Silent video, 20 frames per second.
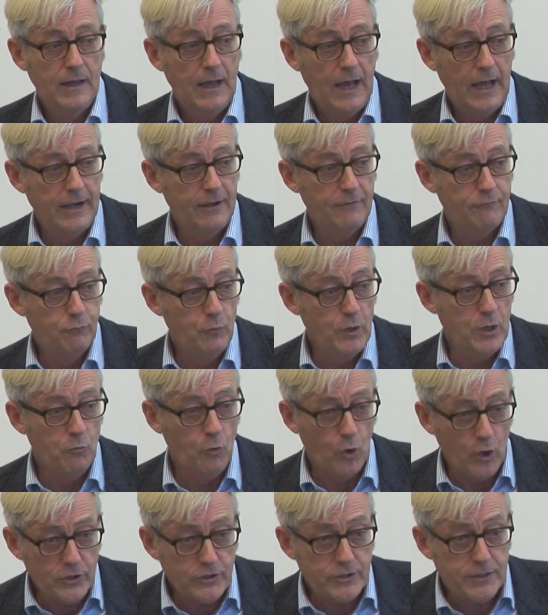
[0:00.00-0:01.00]
And if we
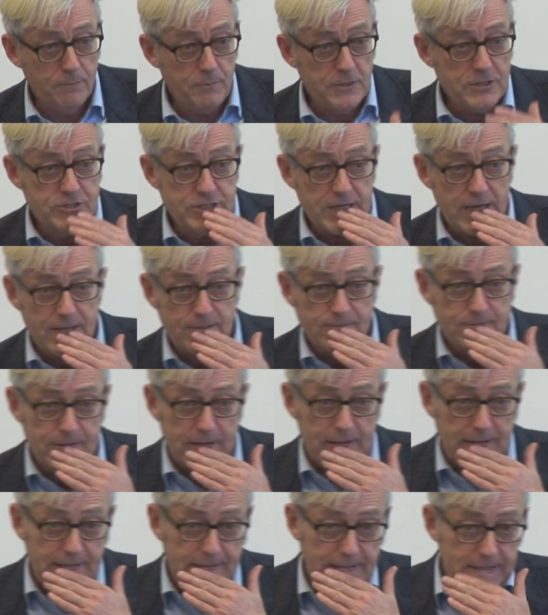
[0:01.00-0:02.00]
want to be
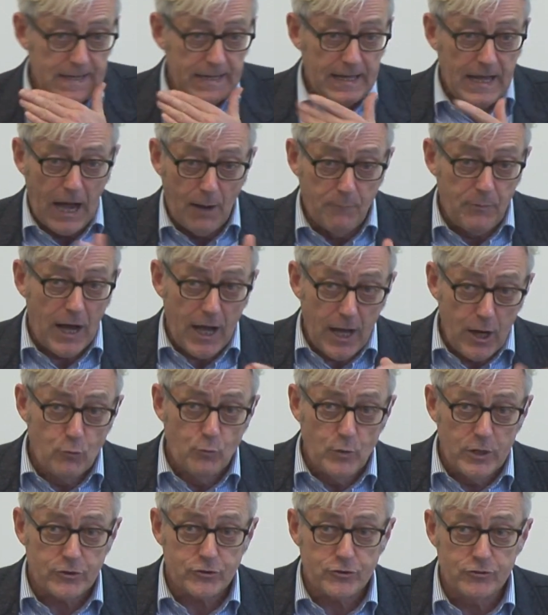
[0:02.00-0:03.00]
genuine about how
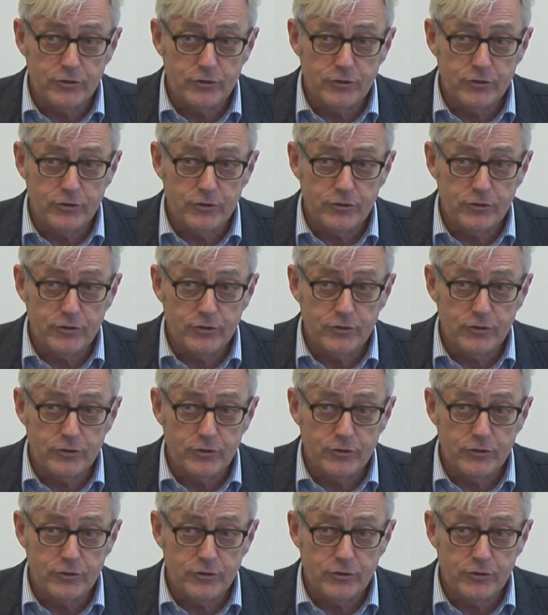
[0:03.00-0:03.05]
we're